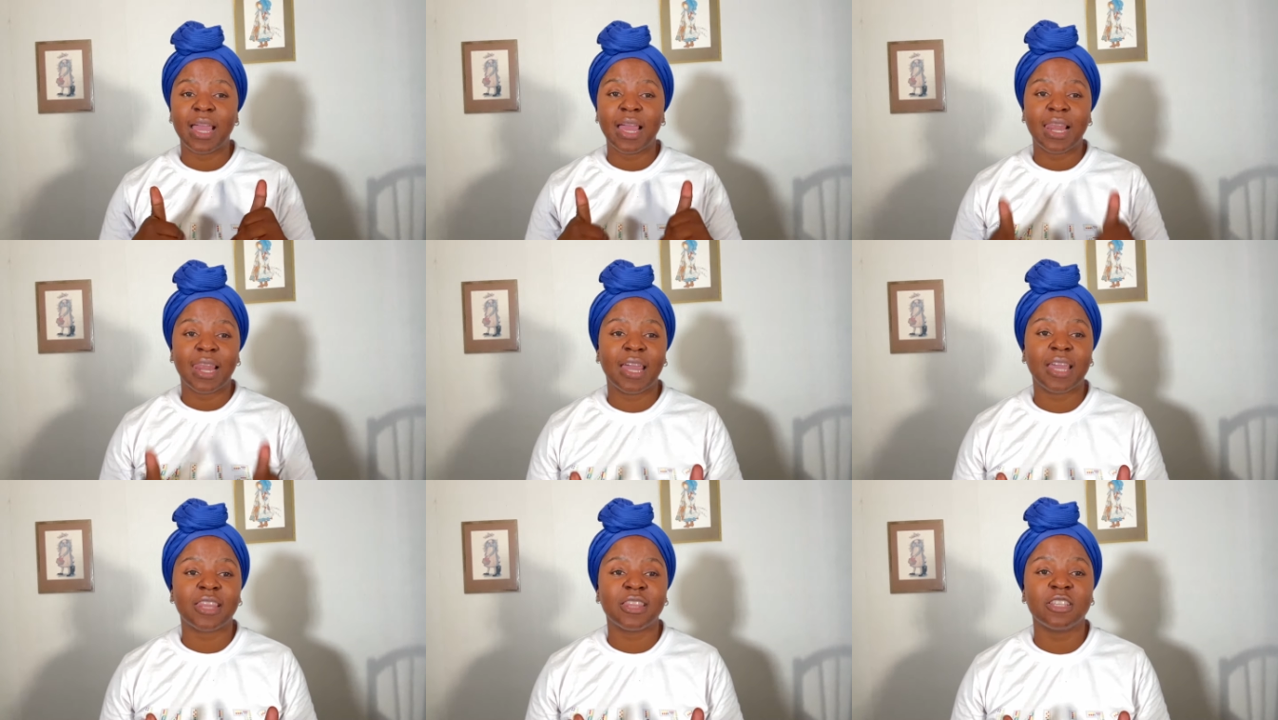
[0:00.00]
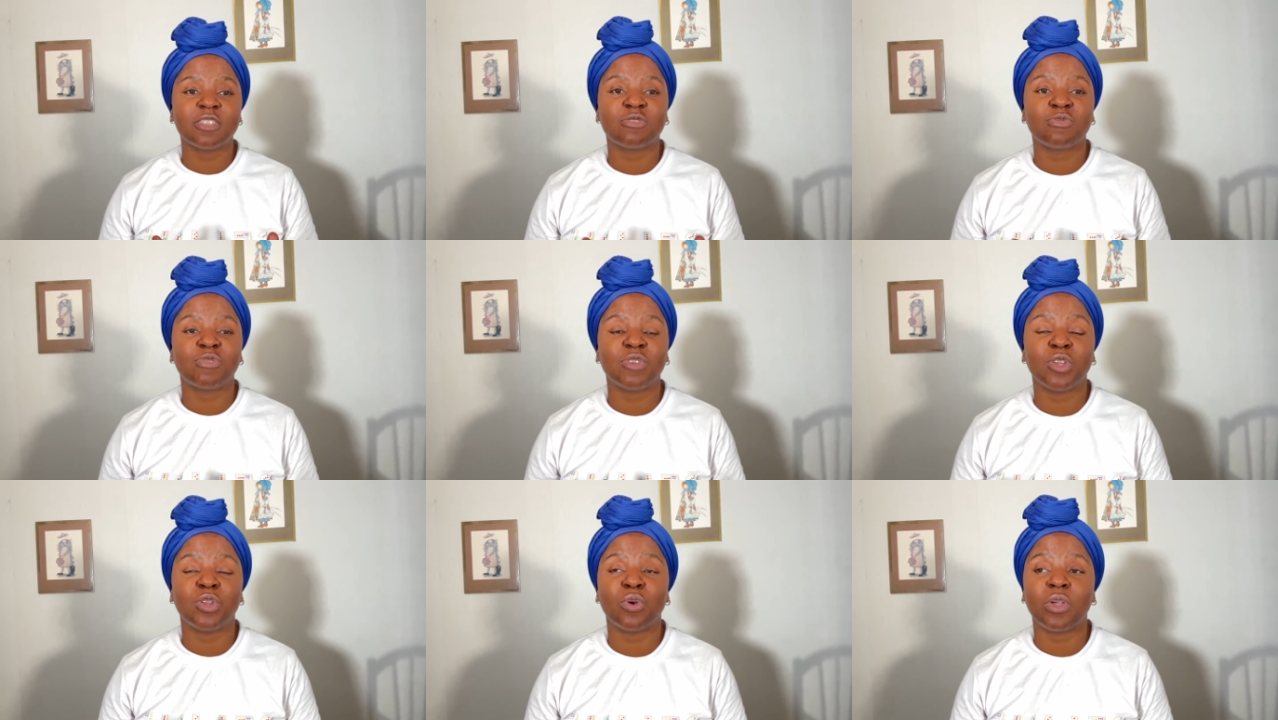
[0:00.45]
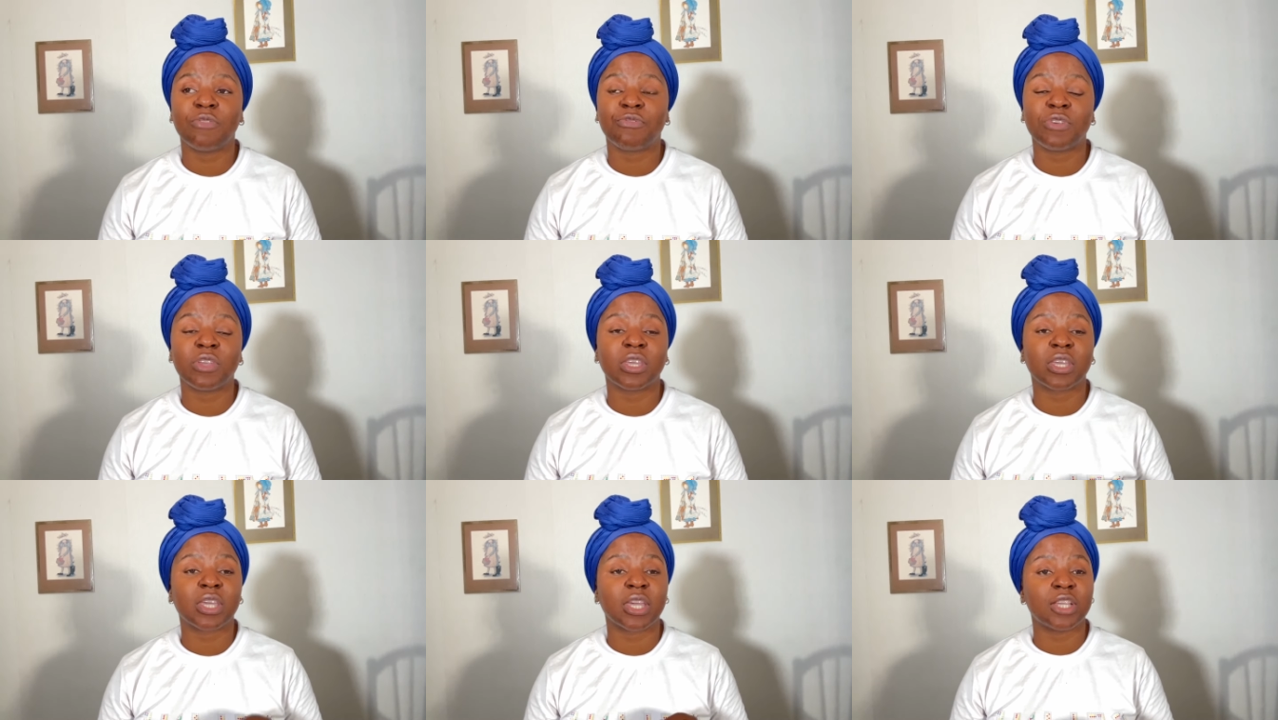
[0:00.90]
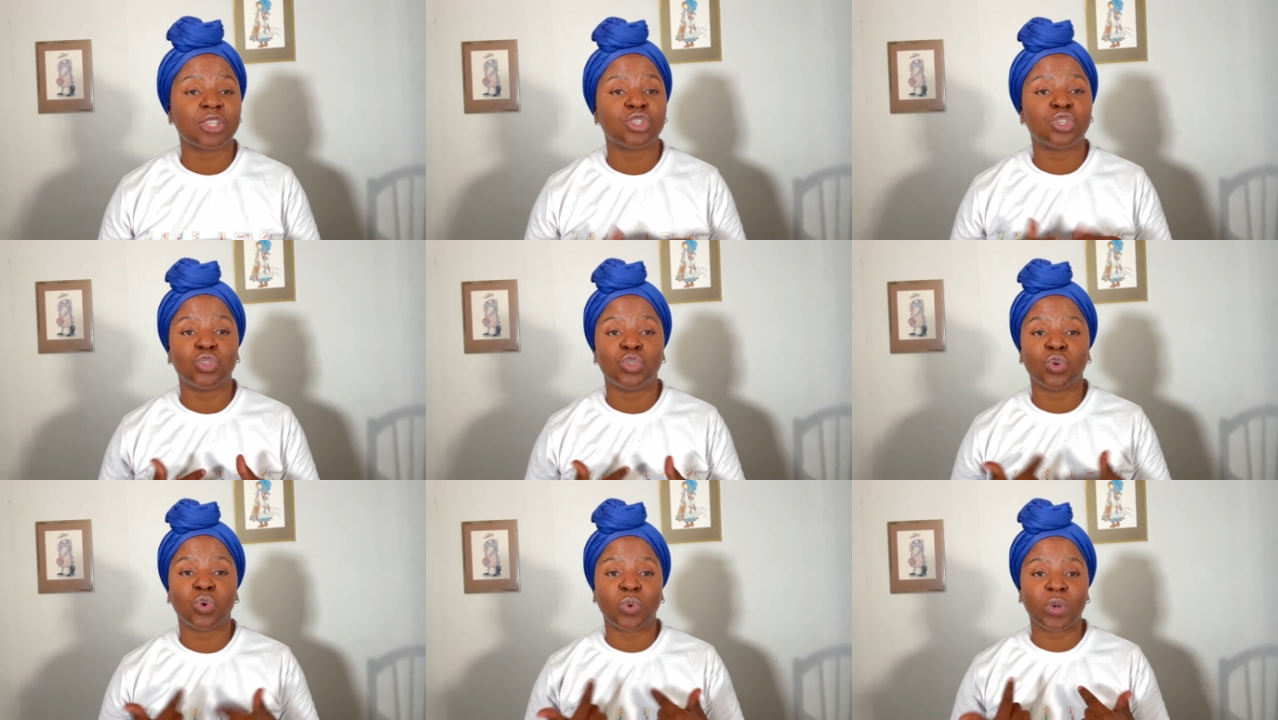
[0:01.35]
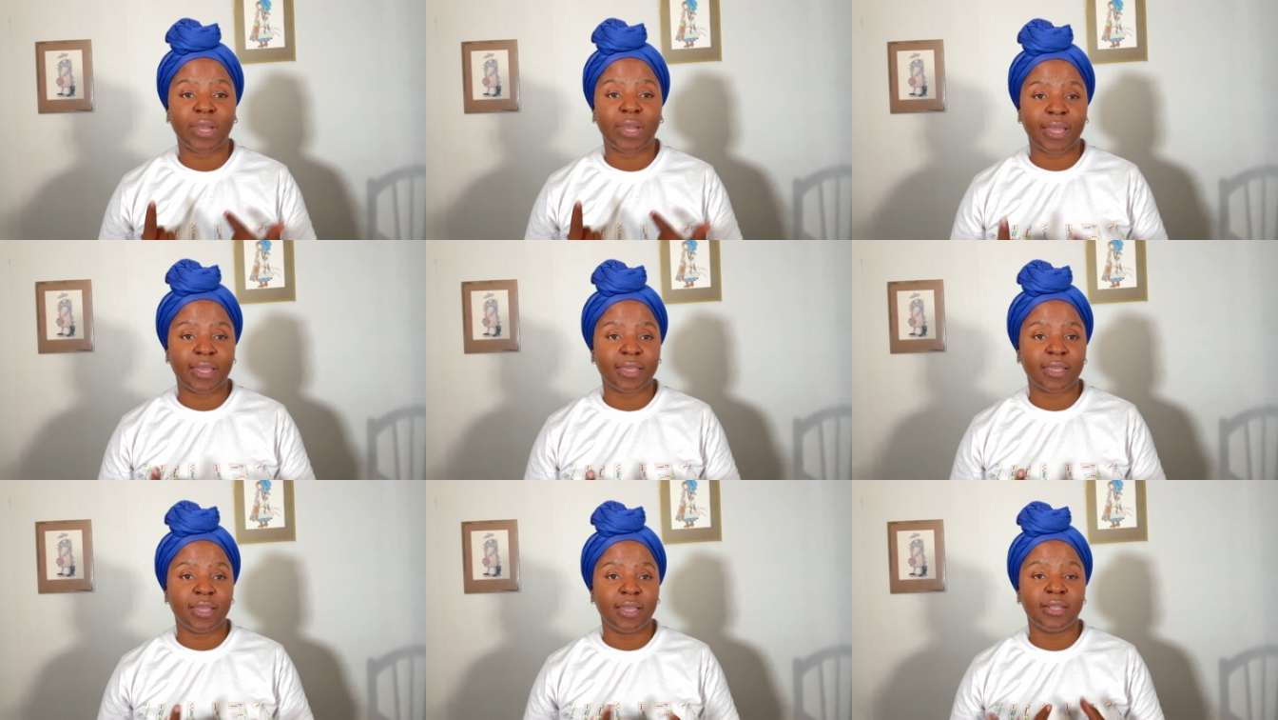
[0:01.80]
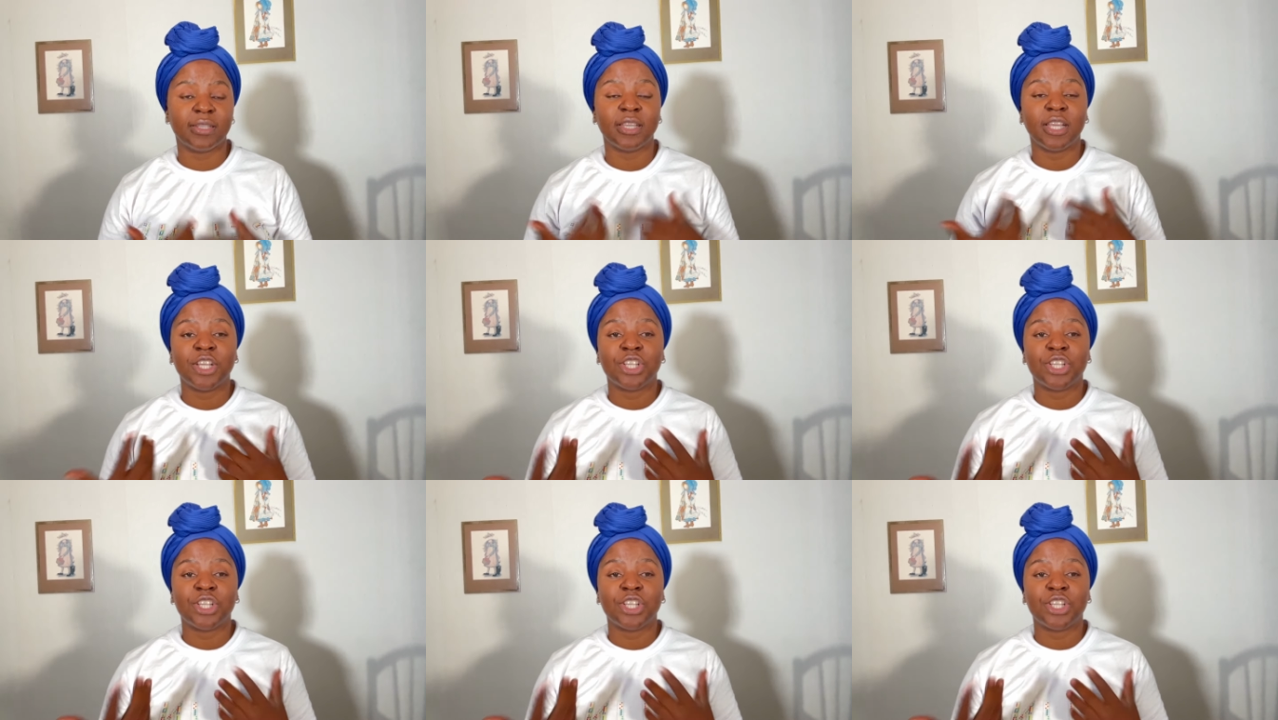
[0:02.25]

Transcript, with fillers: Like this video if in case you don't like it.